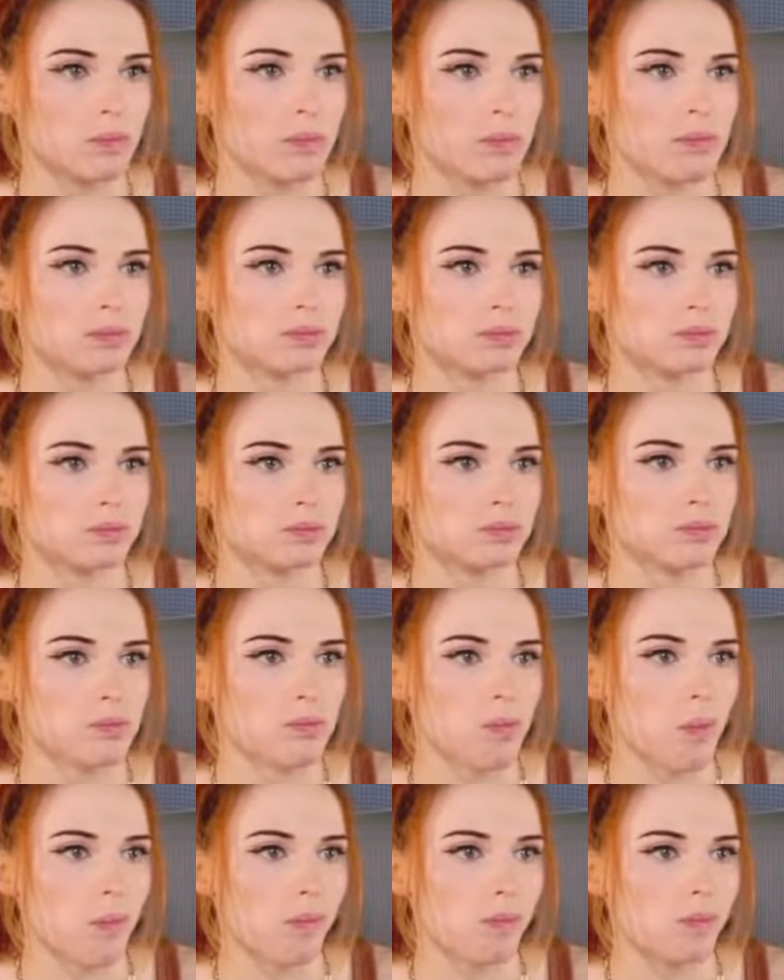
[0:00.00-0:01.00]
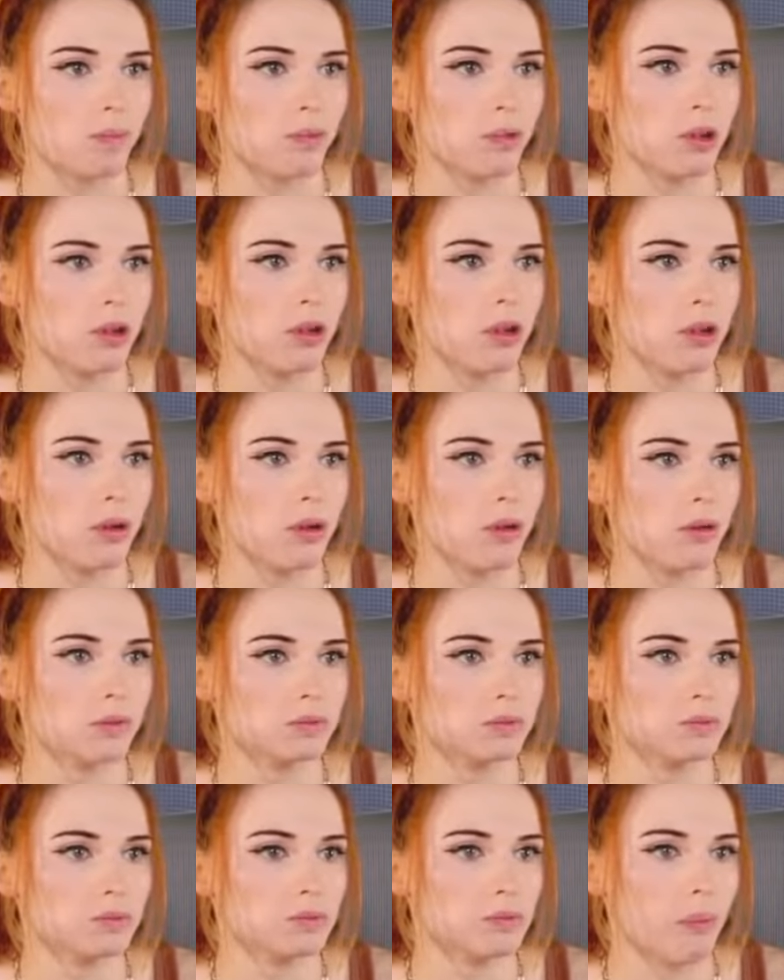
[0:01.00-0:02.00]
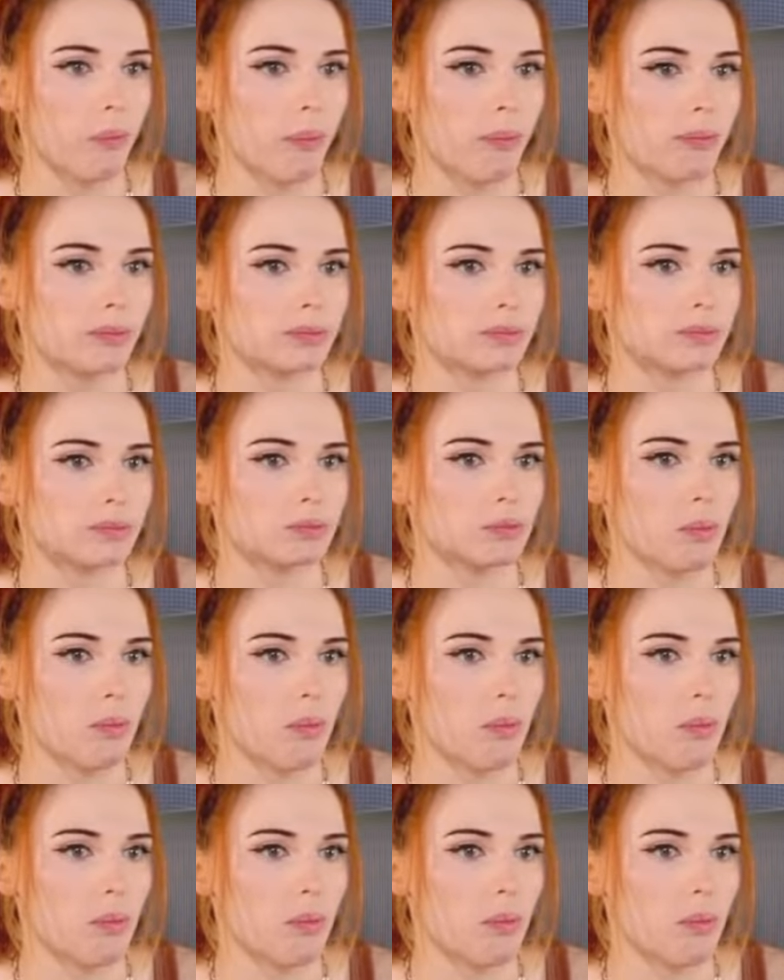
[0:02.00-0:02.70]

Oh no, Ooh. I left the team. I'm not with the team.